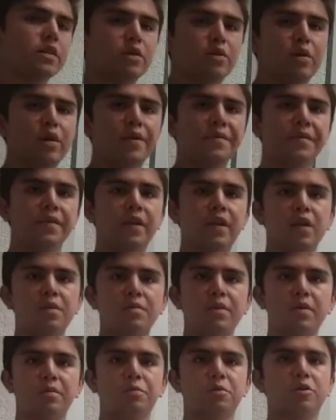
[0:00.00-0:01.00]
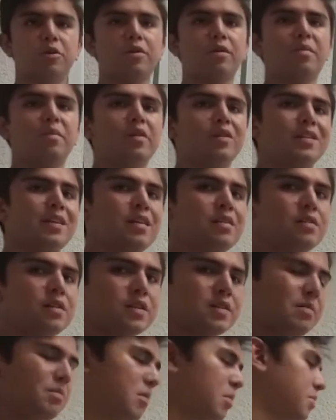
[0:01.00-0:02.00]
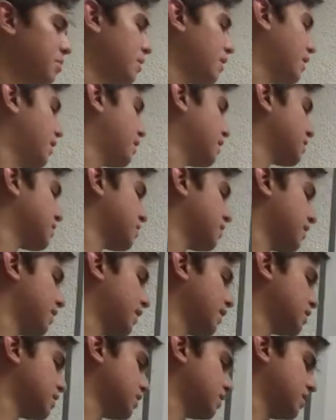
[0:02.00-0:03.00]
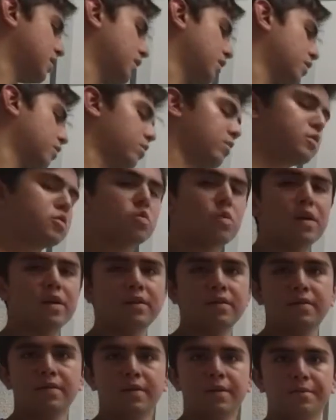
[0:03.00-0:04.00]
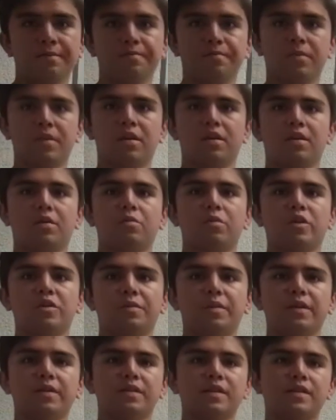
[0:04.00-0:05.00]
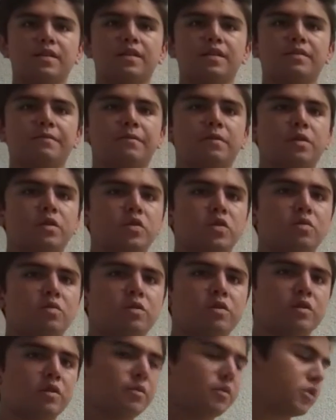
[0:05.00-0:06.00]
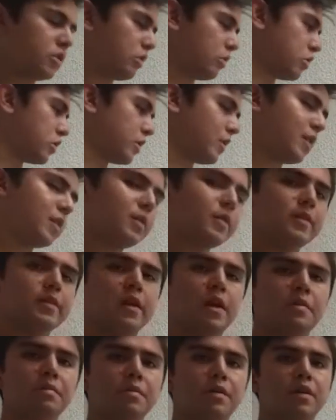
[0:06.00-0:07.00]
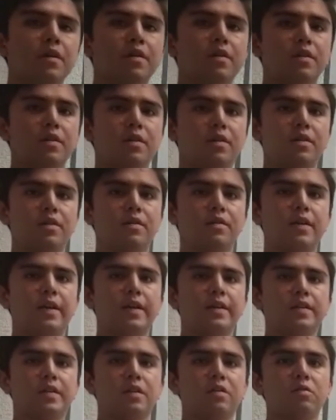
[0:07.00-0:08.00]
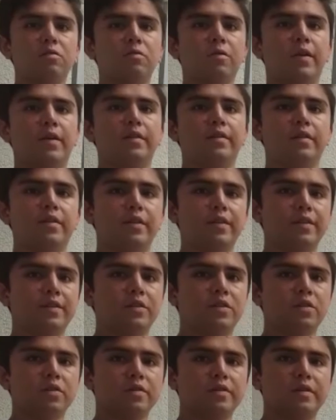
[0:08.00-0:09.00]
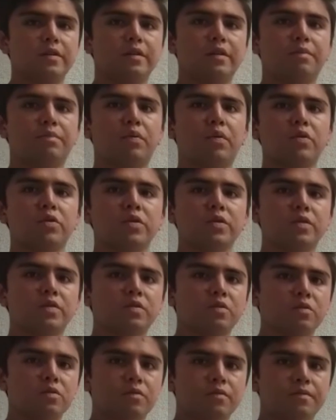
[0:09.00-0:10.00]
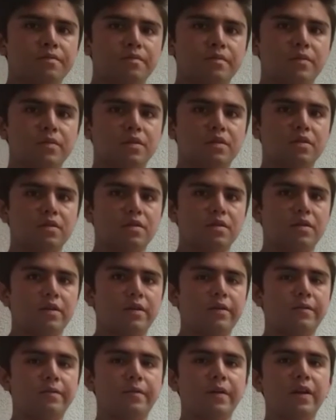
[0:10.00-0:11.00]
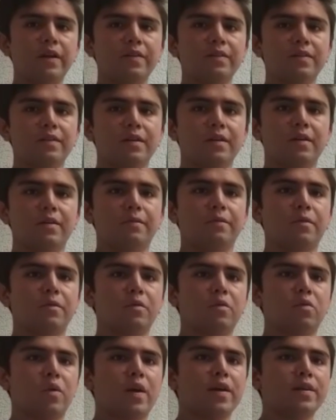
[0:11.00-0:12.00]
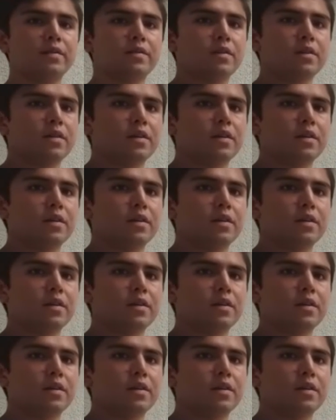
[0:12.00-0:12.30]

In the graph, it can be observed a vertical asymptote at x equals 1, which means that the function will never touch at any time x equals 1. It just approaches to infinite from the right